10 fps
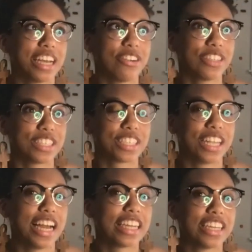I was just
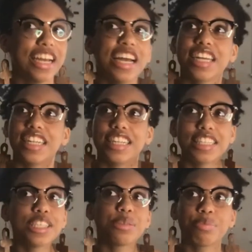like,
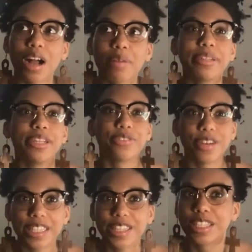this is probably
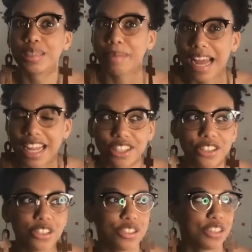what the
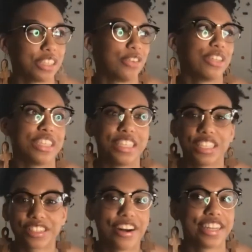Spaniards and all of these
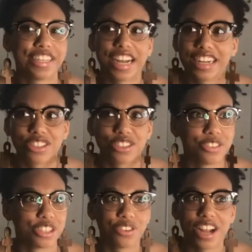colonizers
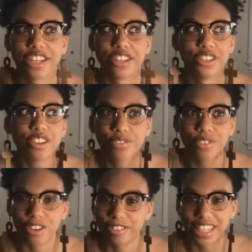was trying to look
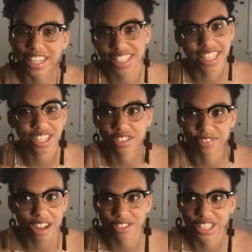for when they said the
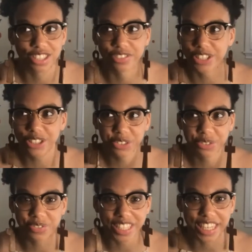fountain of youth,
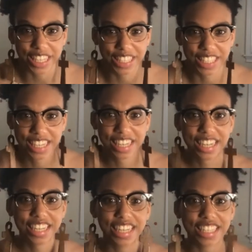because
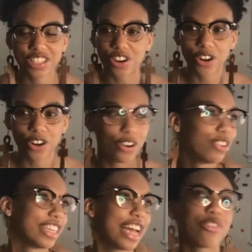it's a
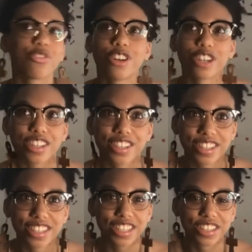whole network,
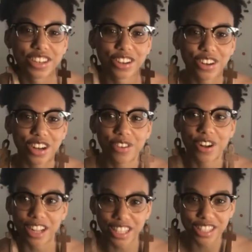you know, of
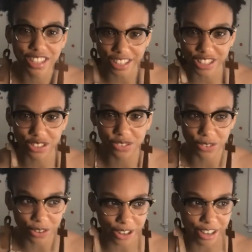untouched
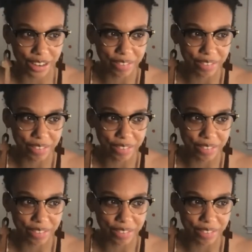water.